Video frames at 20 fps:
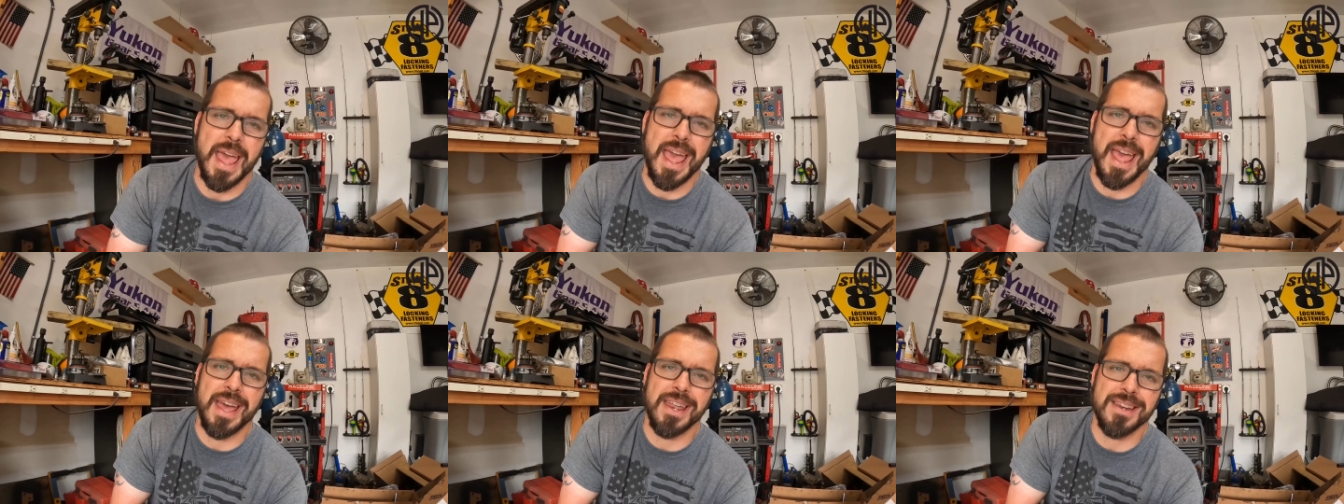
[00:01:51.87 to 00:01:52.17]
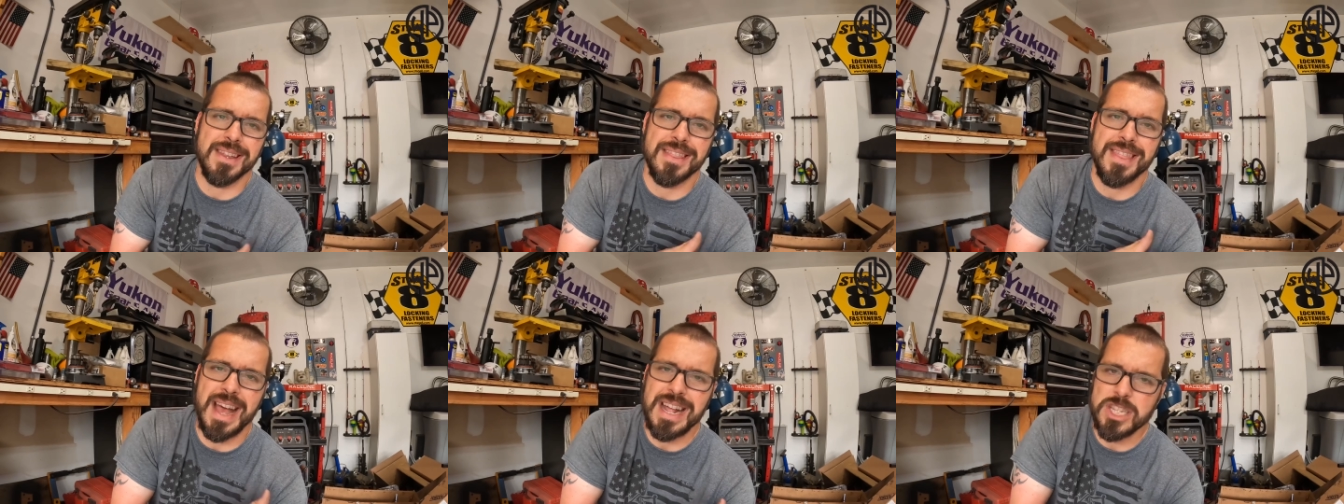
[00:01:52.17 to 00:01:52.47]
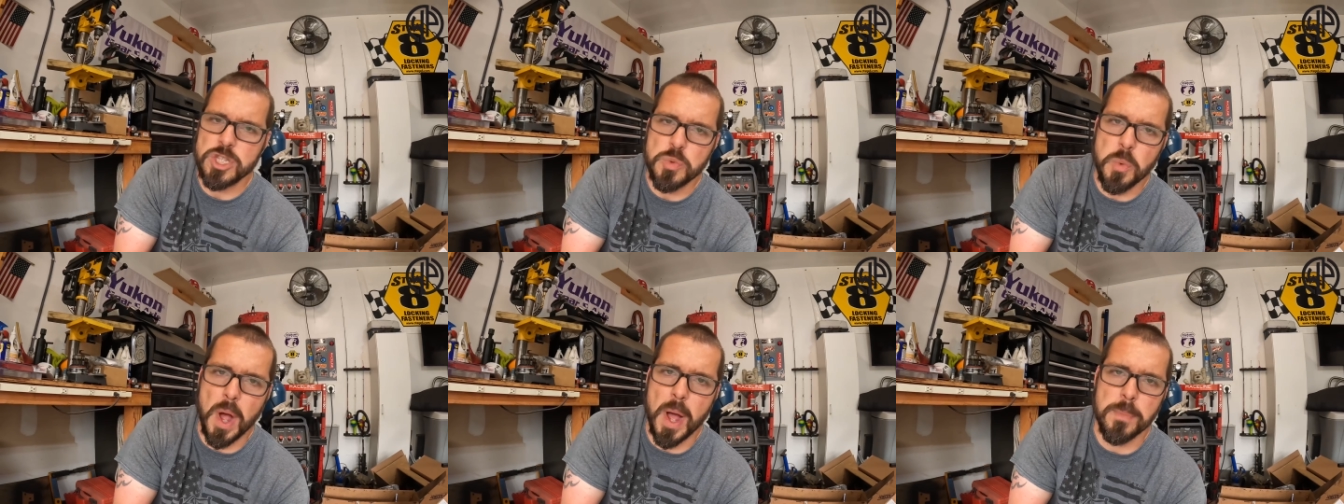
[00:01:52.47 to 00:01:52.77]
And
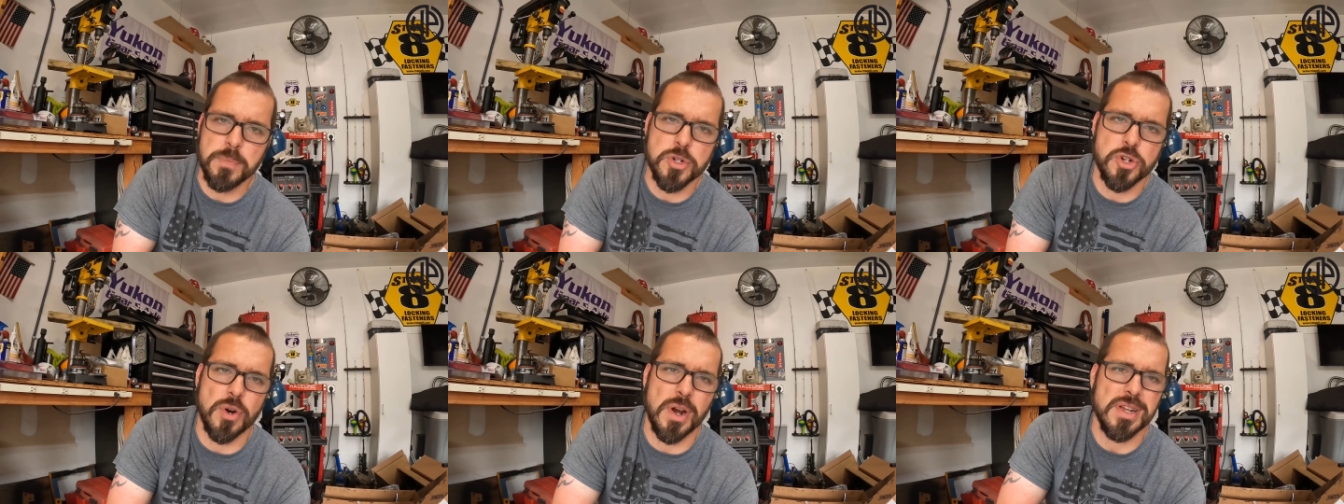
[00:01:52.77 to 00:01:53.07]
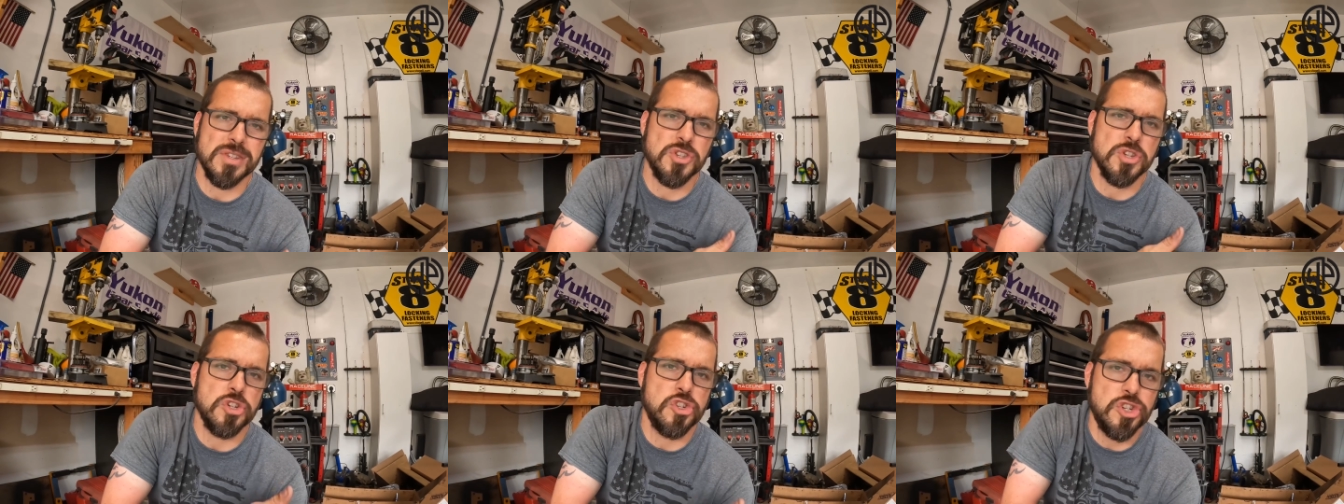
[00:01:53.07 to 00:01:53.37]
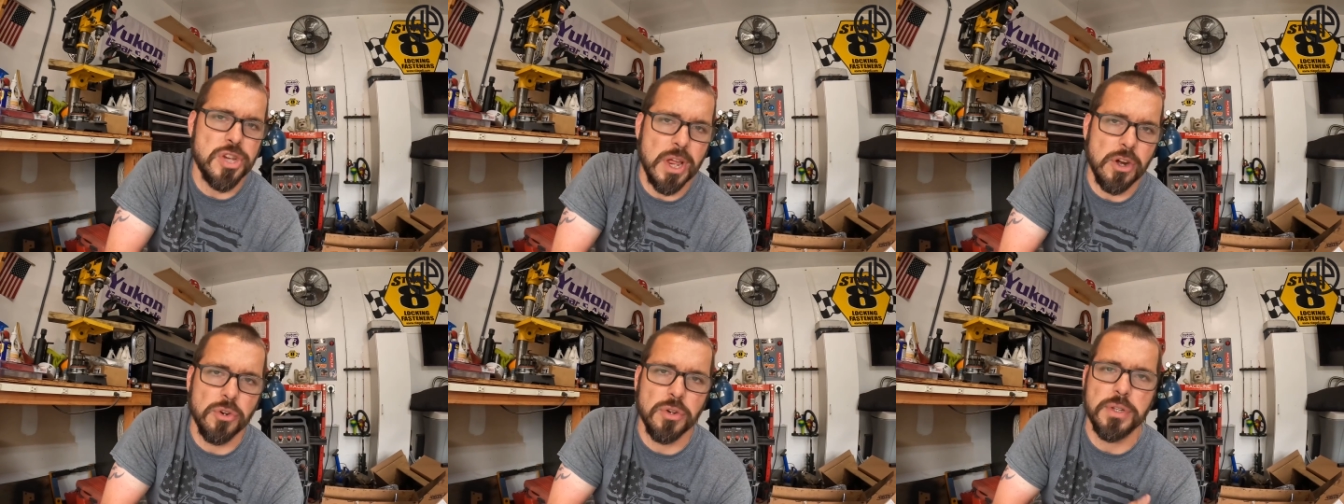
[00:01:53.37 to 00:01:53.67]
that swap truss
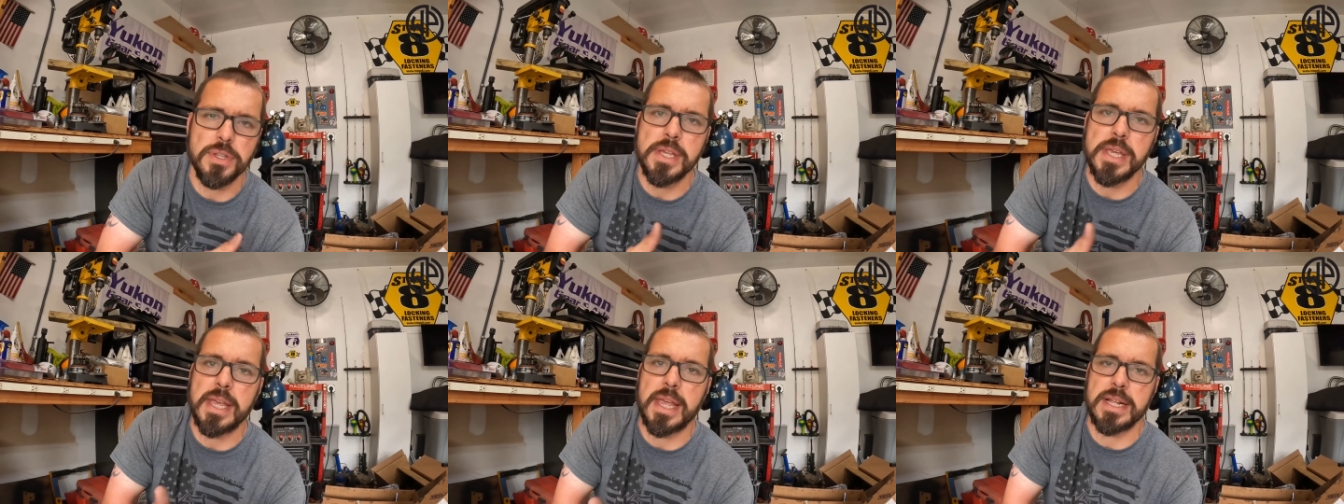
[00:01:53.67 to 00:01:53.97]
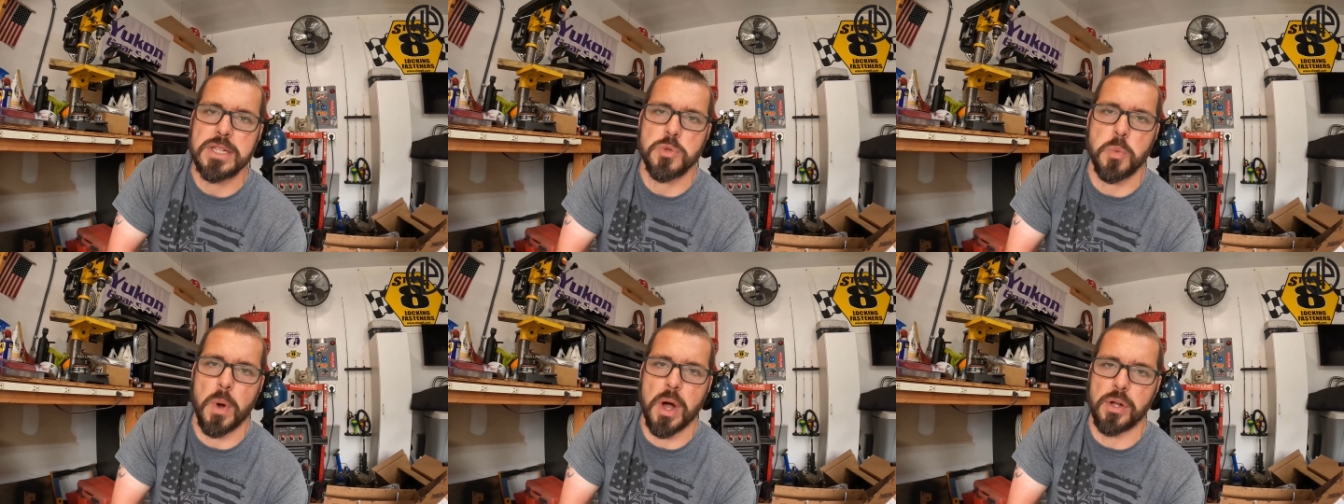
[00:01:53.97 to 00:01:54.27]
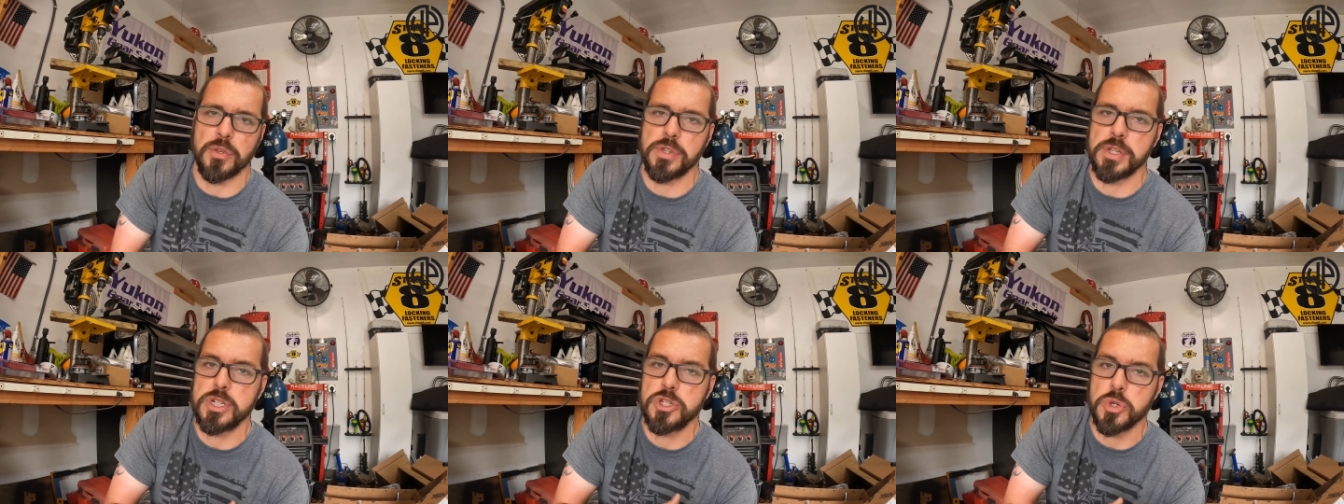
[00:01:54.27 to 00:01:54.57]
generally gets
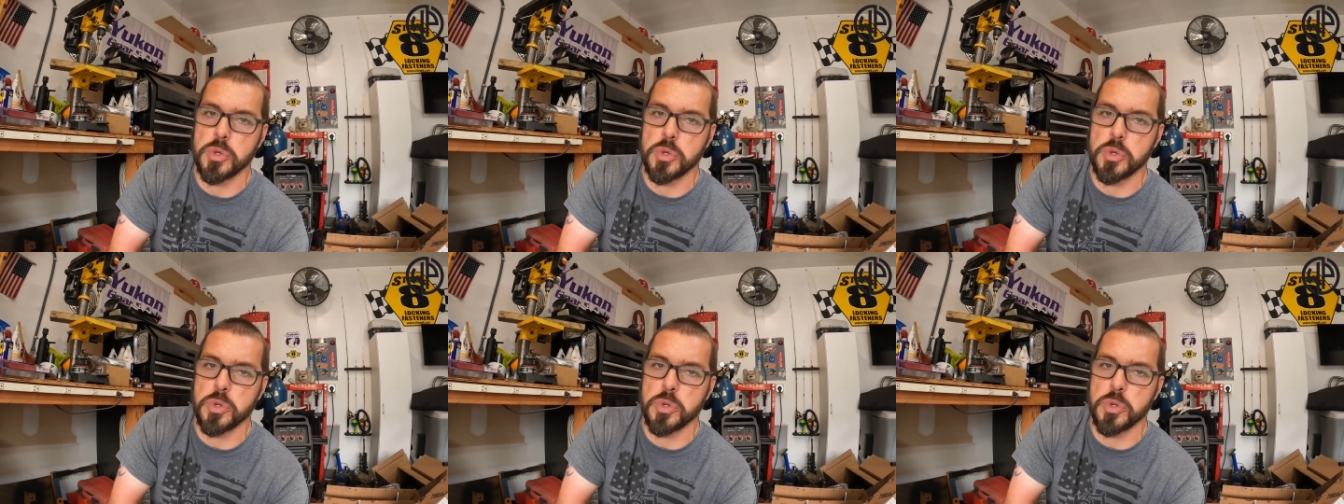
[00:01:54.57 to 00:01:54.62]
welded